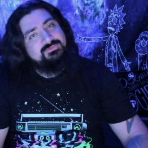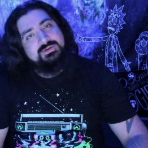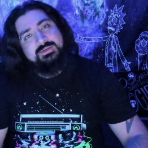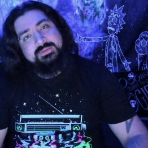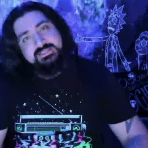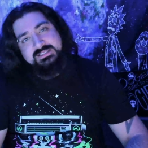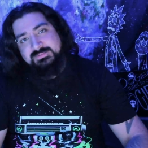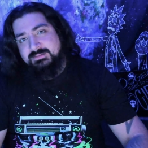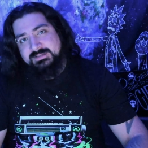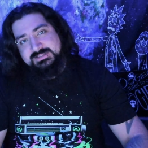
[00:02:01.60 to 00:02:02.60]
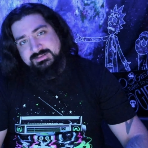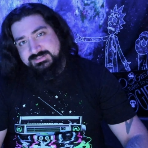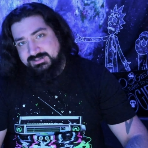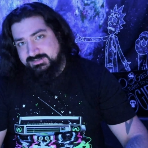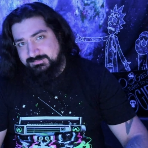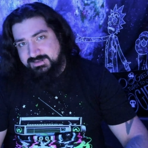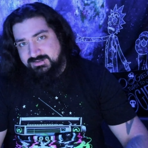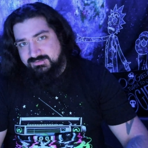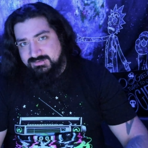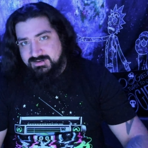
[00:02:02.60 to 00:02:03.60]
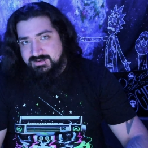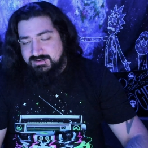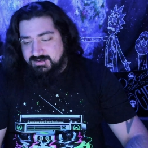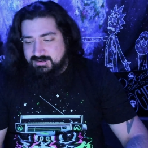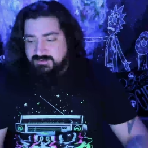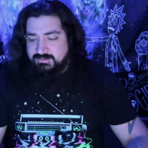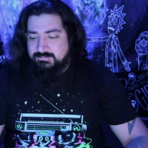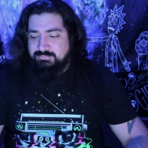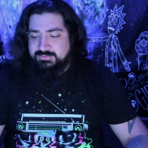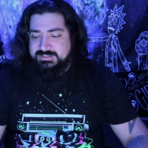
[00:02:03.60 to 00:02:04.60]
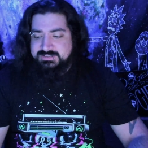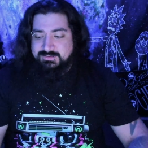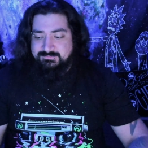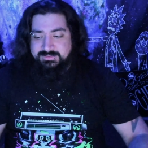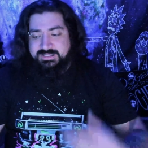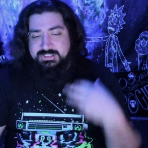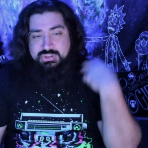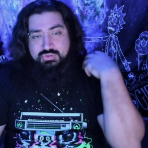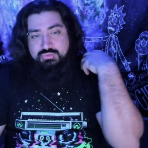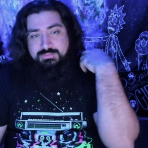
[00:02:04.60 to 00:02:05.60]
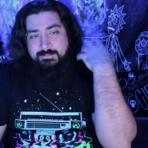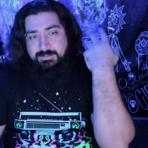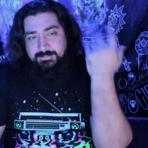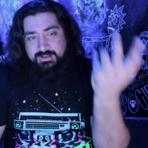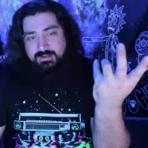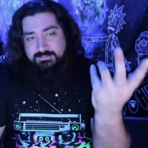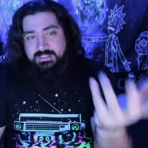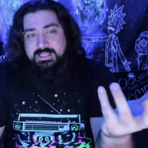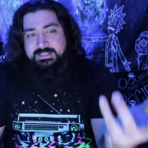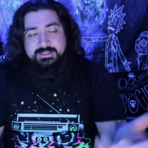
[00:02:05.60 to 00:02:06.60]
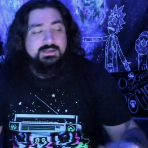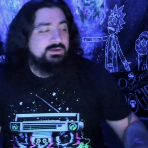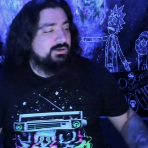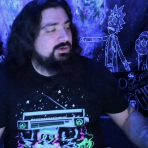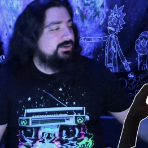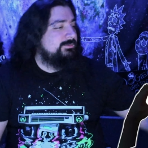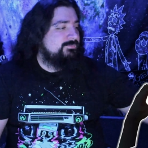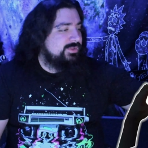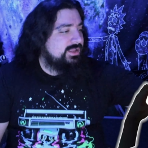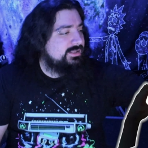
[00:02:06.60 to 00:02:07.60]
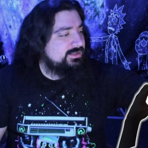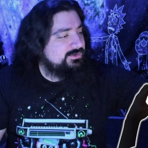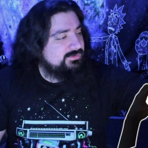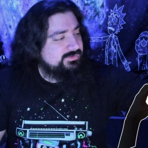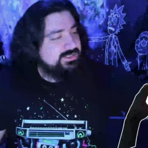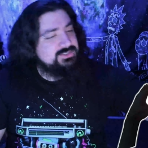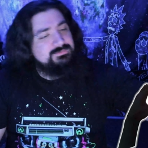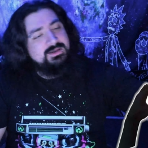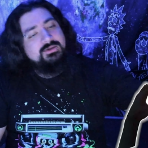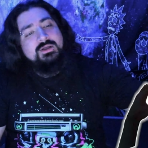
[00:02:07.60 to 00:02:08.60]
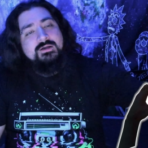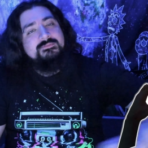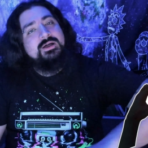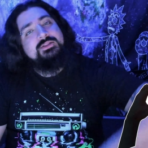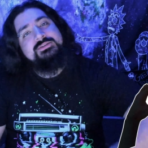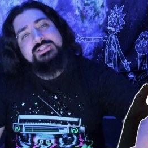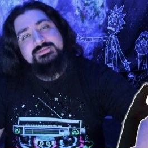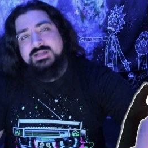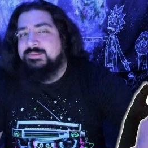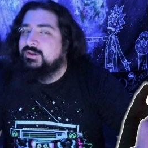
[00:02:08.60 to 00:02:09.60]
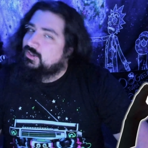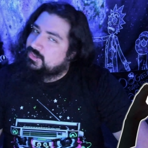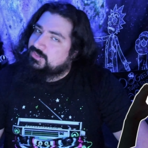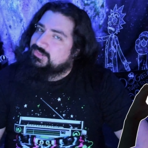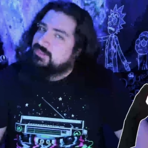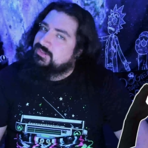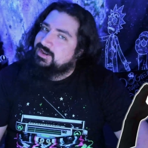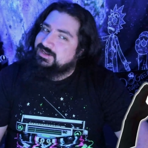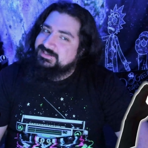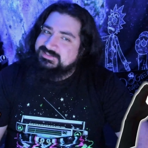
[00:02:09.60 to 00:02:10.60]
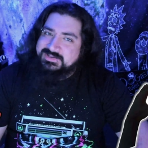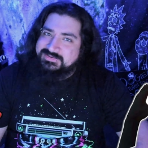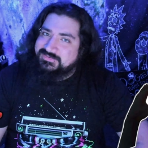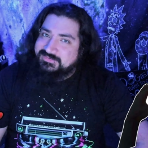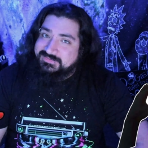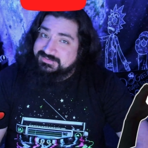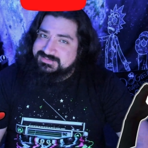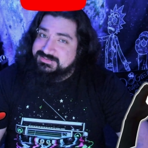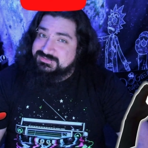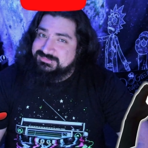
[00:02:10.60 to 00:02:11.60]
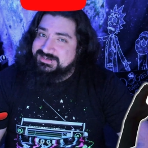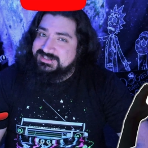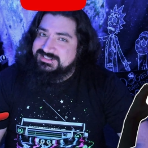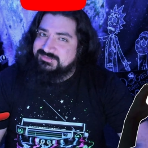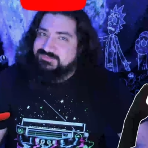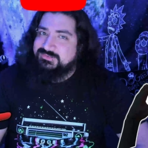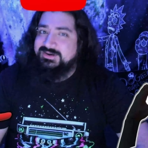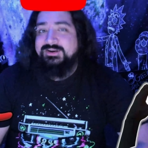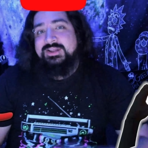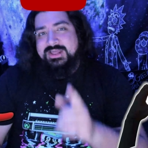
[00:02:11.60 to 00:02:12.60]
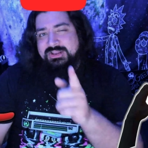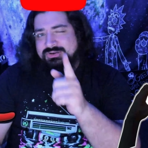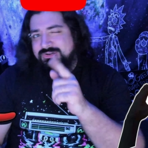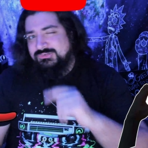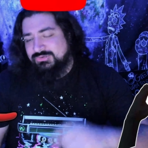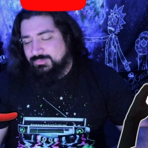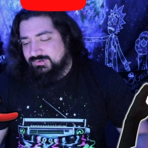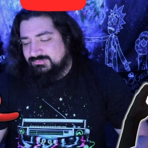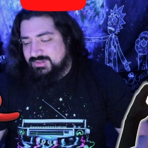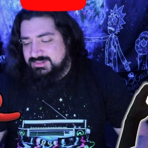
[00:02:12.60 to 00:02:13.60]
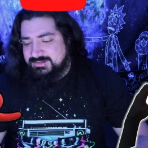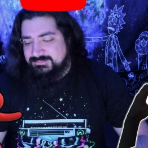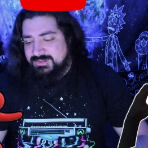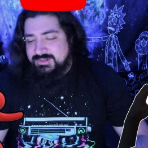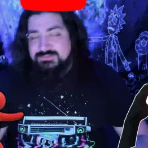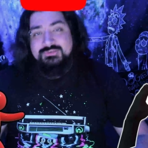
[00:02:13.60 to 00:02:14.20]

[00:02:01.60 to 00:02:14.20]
they're released to the public, so check them out. Uh, please don't forget to bum, ba, bum, like, heart, hit the notification bell, follow, subscribe, all the things on all the social medias everywhere. You're not sure where to find them. There's